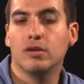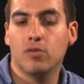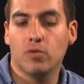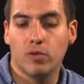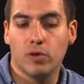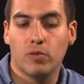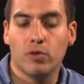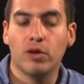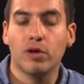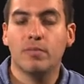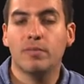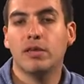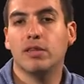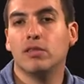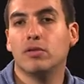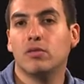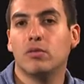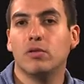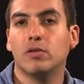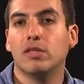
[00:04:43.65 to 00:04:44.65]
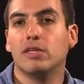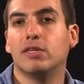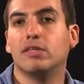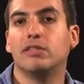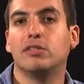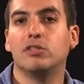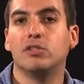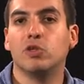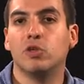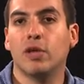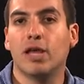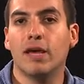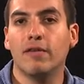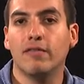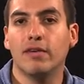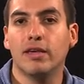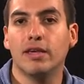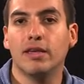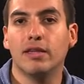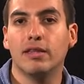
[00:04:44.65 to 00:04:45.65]
We want to make the world easier to
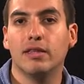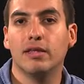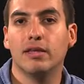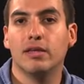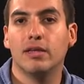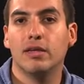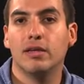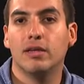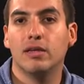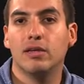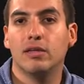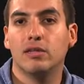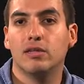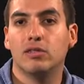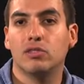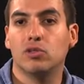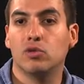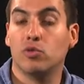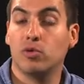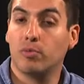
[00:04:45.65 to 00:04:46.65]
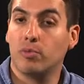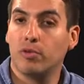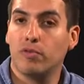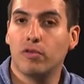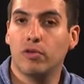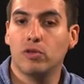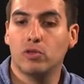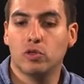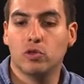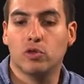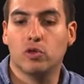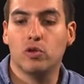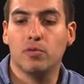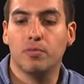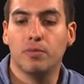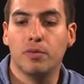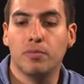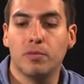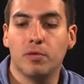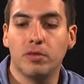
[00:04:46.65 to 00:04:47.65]
navigate, so we prefer to group
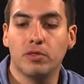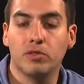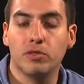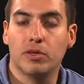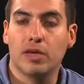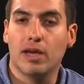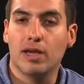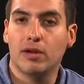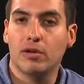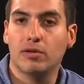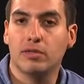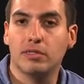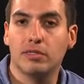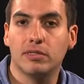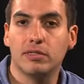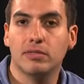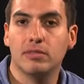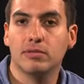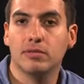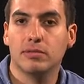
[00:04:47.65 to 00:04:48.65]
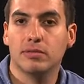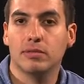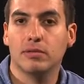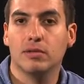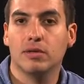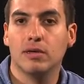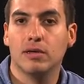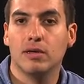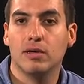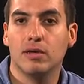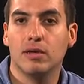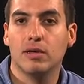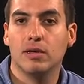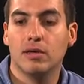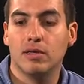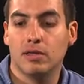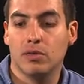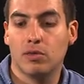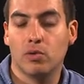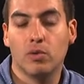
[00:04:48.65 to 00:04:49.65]
people into categories.
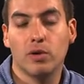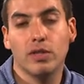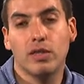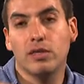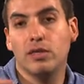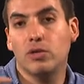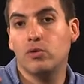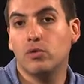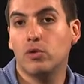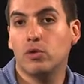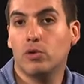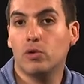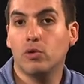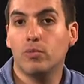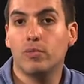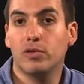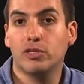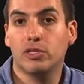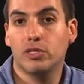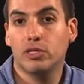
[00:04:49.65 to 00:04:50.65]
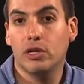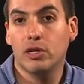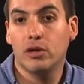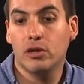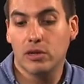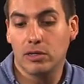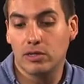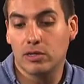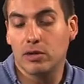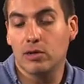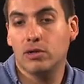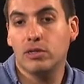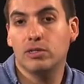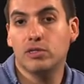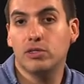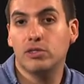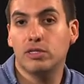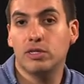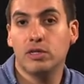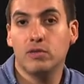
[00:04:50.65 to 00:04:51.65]
The way that you would group a share, as long as
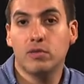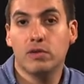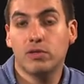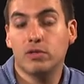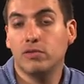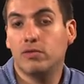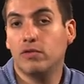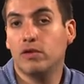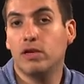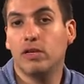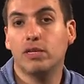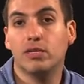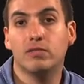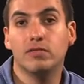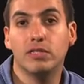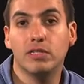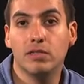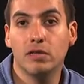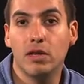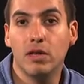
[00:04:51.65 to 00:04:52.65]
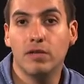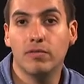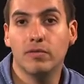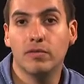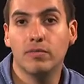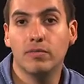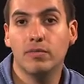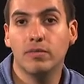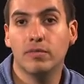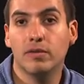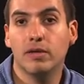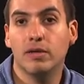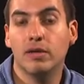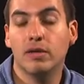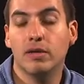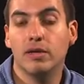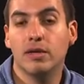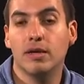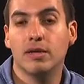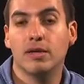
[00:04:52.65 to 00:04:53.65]
you see one, you feel like you've seen all of them.
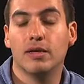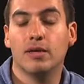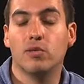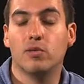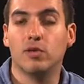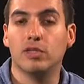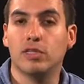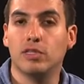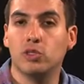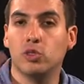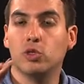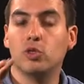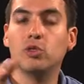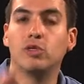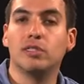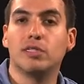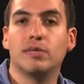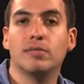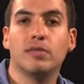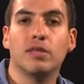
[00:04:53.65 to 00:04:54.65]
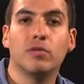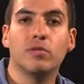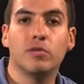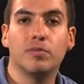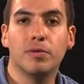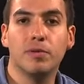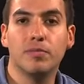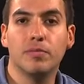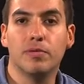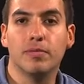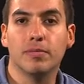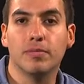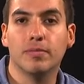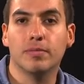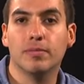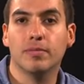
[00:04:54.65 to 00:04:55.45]
We tend to do the same thing with people.